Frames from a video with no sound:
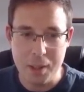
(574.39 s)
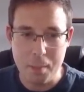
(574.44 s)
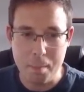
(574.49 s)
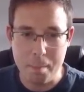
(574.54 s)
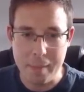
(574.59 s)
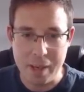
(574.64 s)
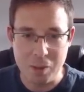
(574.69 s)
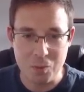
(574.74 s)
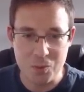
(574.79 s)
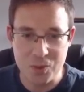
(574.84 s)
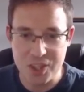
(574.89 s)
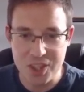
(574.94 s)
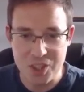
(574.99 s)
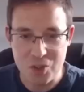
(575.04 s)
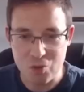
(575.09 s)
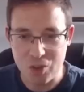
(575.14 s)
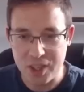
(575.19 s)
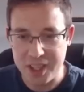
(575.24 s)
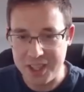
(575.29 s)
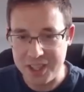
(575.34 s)

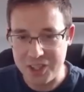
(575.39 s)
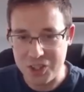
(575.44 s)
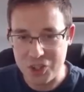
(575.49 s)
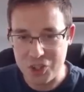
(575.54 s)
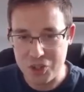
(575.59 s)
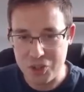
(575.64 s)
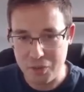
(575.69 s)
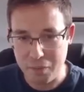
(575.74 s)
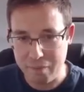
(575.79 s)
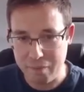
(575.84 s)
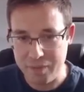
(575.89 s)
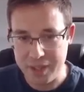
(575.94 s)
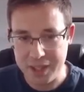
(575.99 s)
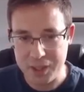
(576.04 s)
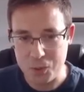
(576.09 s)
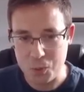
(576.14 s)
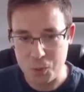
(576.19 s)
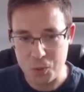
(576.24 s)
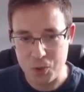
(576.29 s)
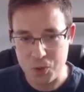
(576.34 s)
mountain range
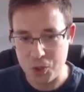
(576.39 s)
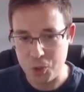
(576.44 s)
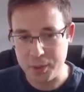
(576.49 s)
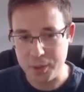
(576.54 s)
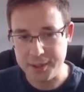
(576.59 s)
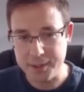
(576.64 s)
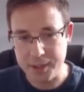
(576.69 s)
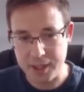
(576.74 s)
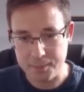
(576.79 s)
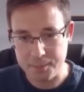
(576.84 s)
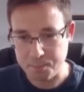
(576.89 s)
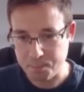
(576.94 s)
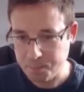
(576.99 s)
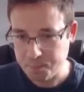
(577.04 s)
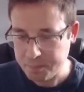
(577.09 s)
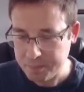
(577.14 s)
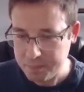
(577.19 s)
feel to it. And